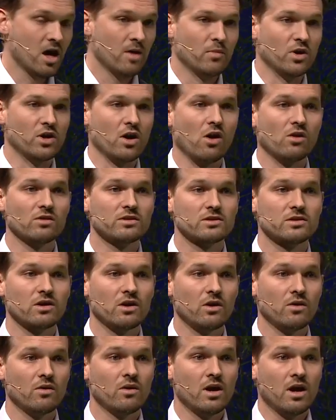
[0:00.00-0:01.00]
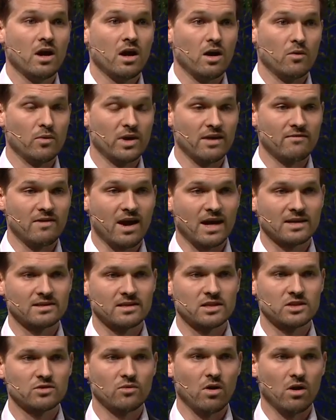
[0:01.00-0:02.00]
but also we give
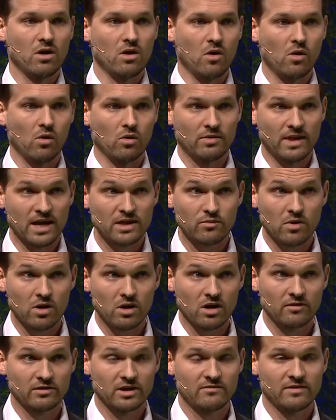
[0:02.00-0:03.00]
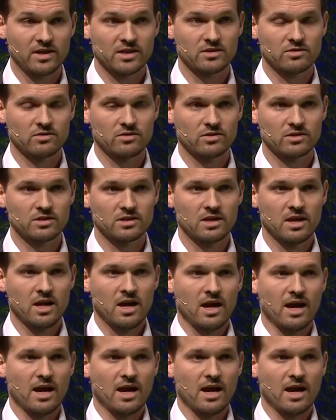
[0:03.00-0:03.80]
access to our whole network of investors.